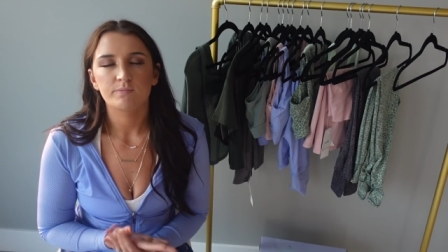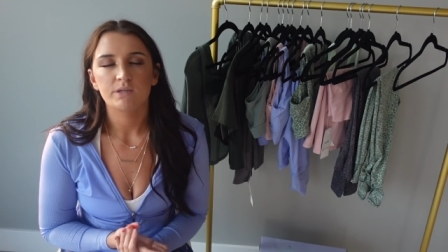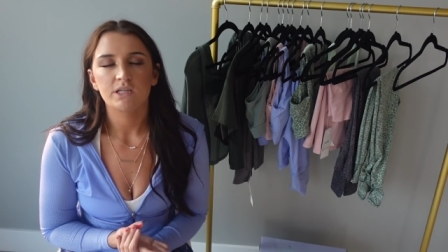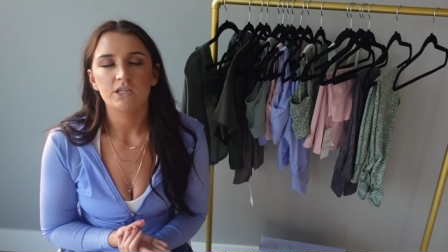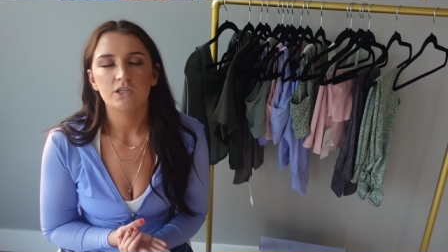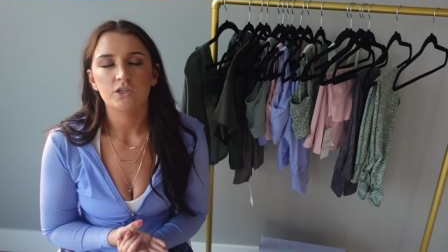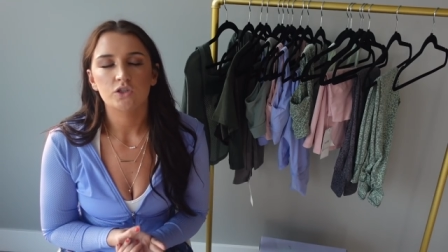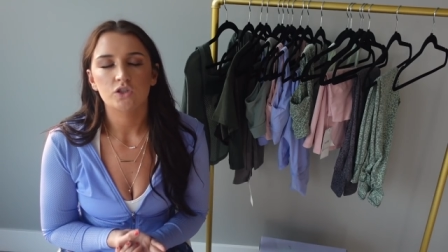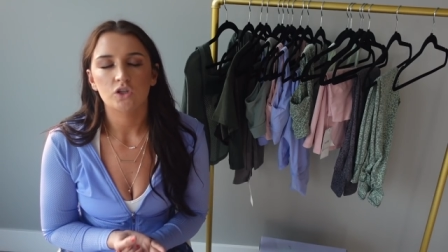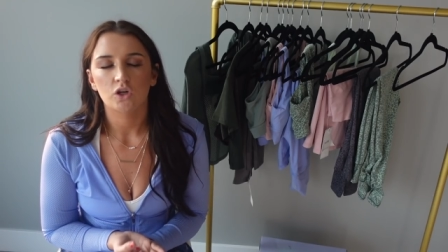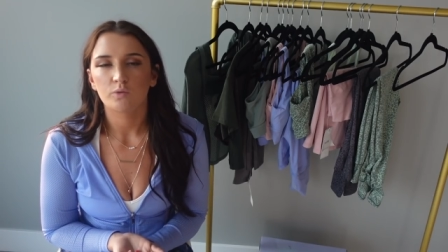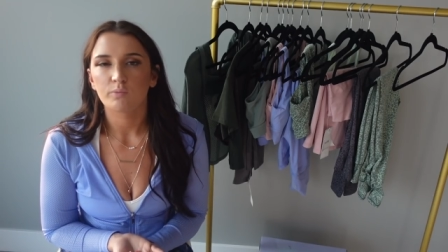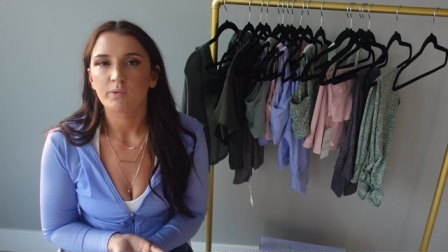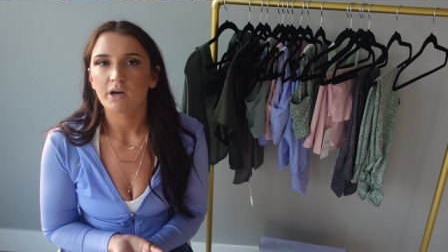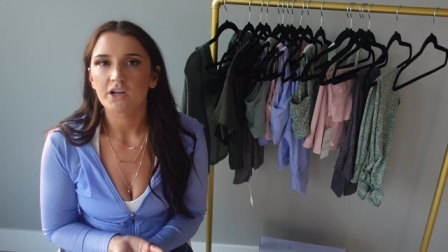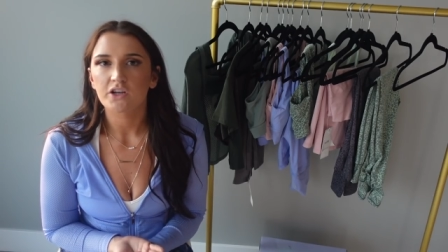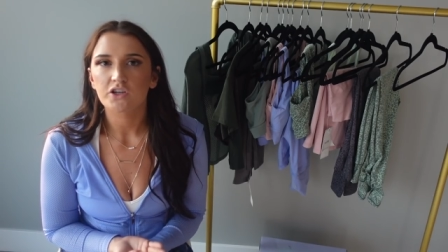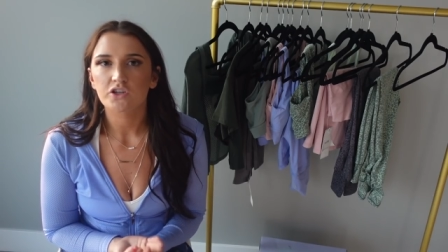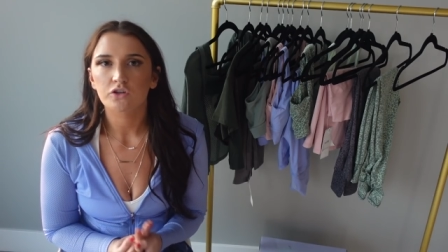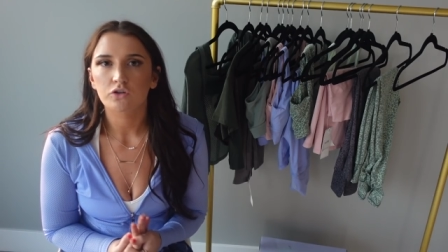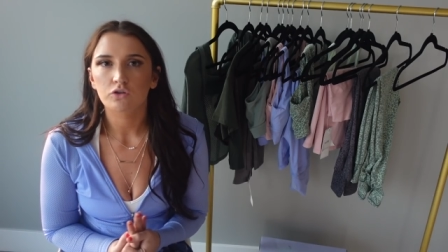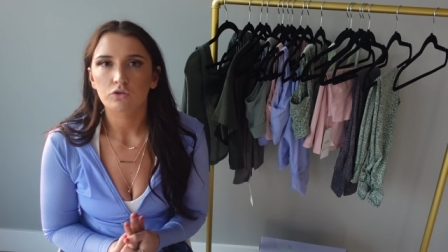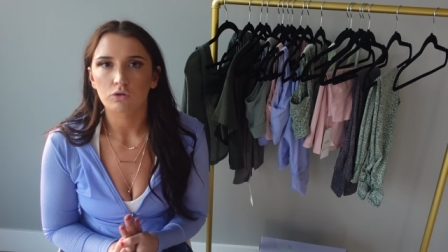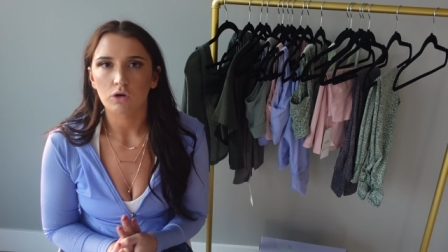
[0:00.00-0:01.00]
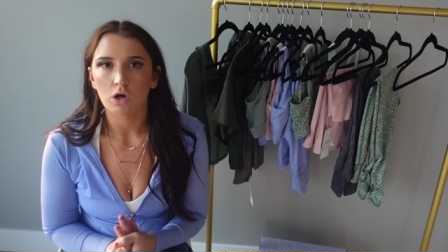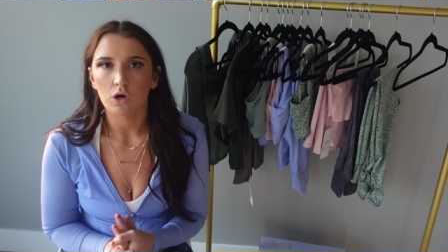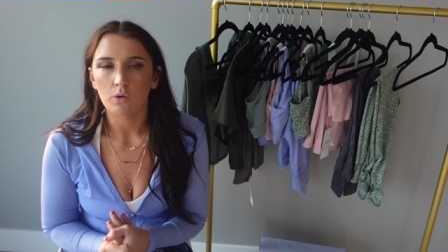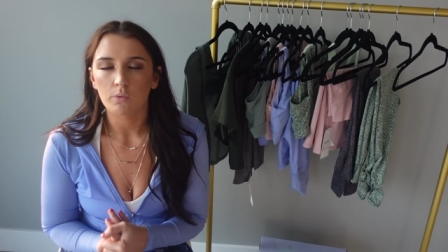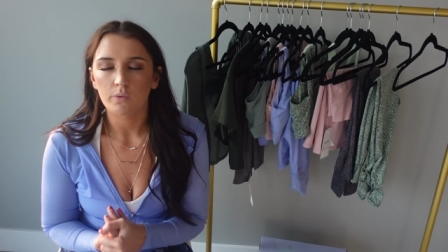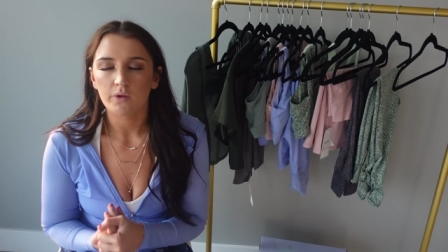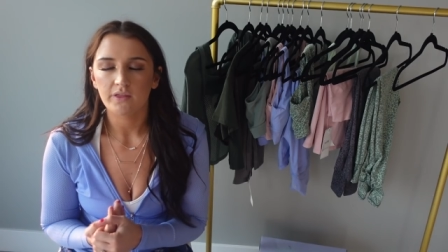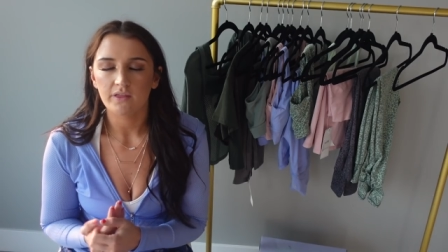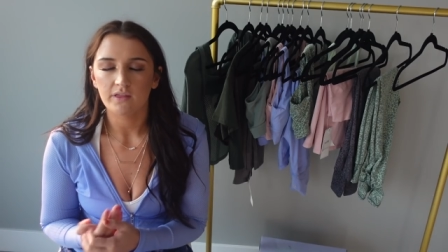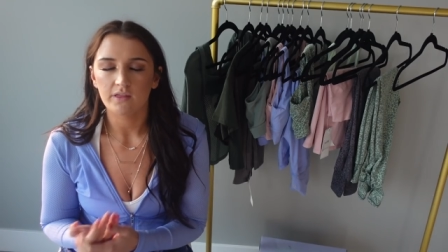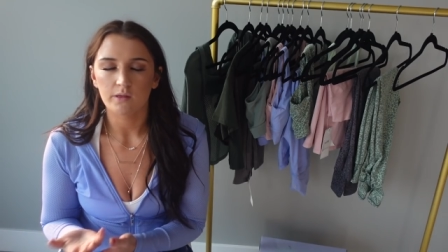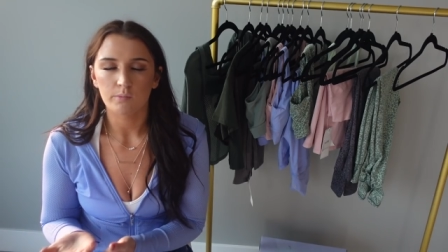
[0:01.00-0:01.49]
me so much grow
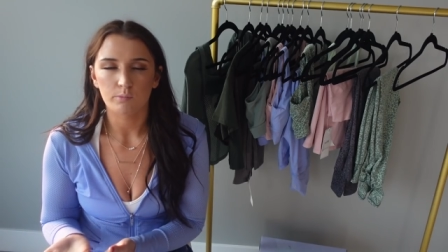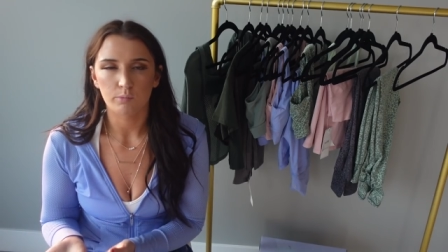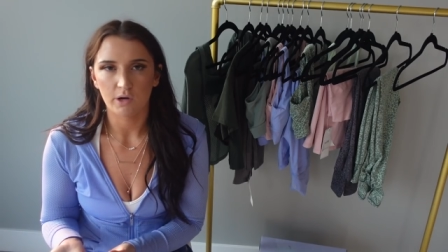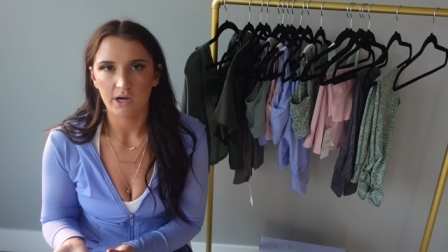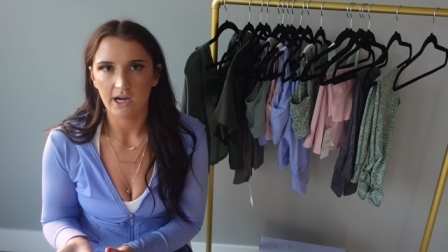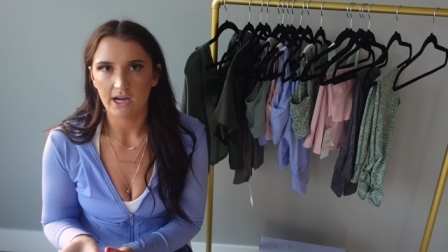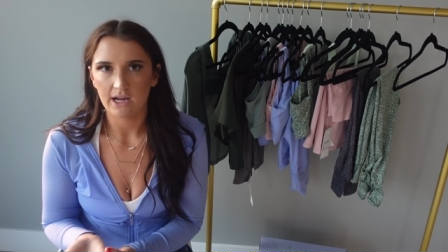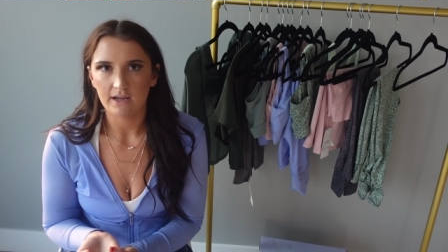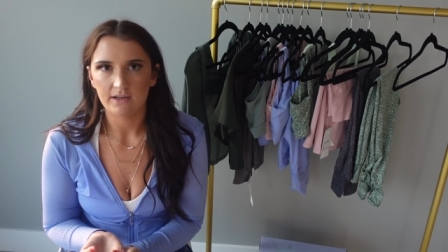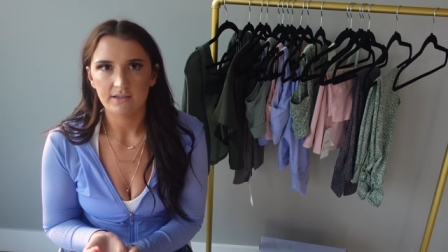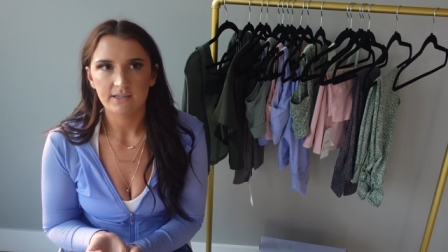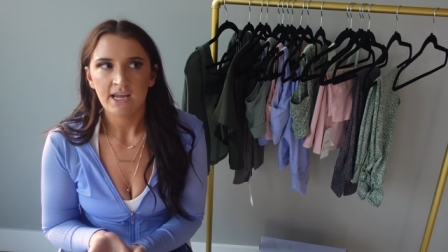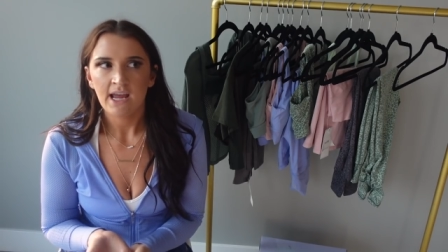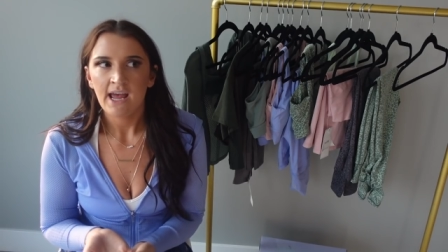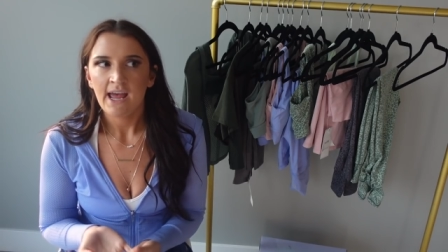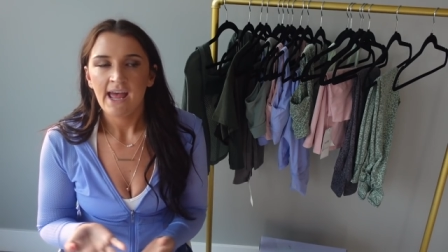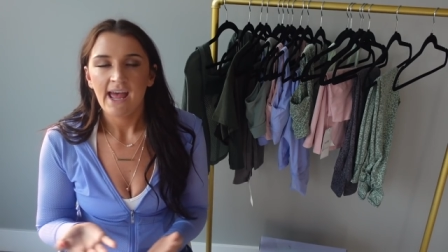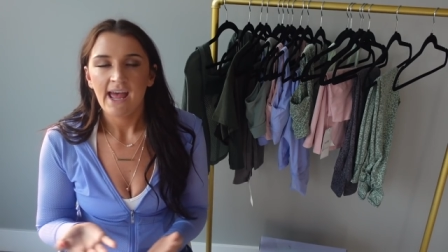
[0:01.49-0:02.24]
within the brand.